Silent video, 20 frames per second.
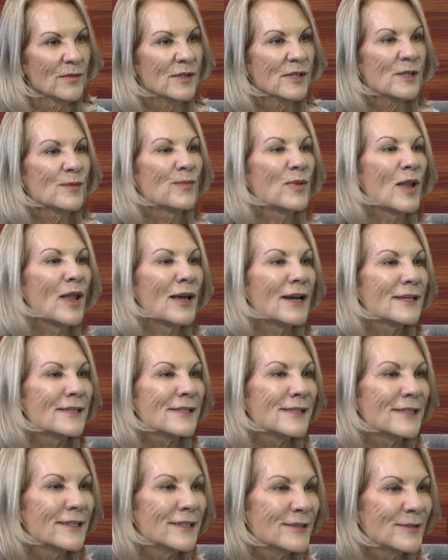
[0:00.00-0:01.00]

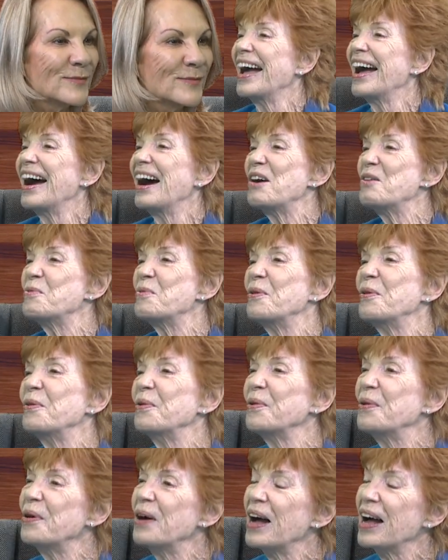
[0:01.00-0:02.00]
supplies in so
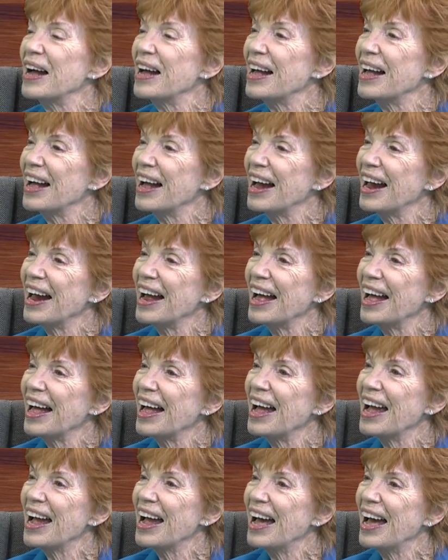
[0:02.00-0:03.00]
that they don't sit up
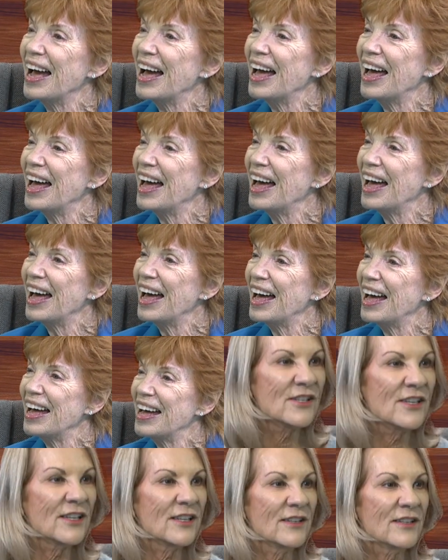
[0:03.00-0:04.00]
on top of the
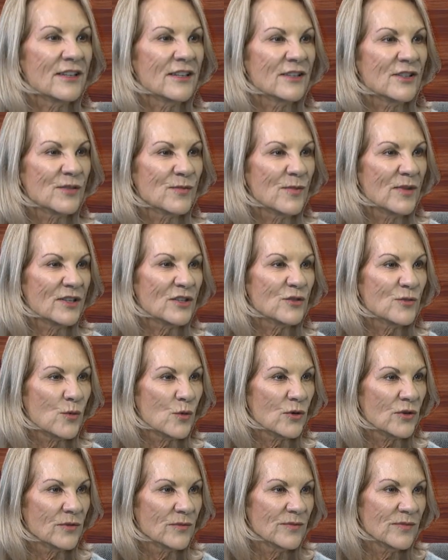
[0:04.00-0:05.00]
desk and it's much
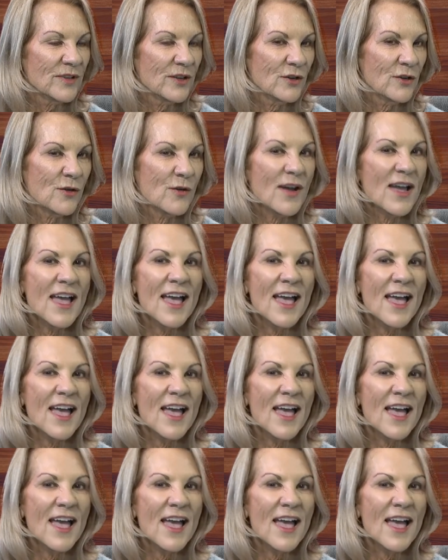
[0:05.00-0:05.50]
more you know